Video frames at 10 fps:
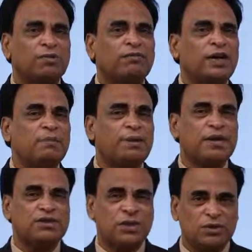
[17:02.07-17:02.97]
profile
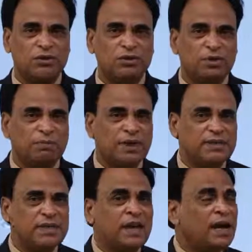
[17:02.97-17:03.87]
page on Google
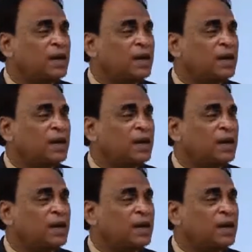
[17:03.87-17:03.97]
Plus.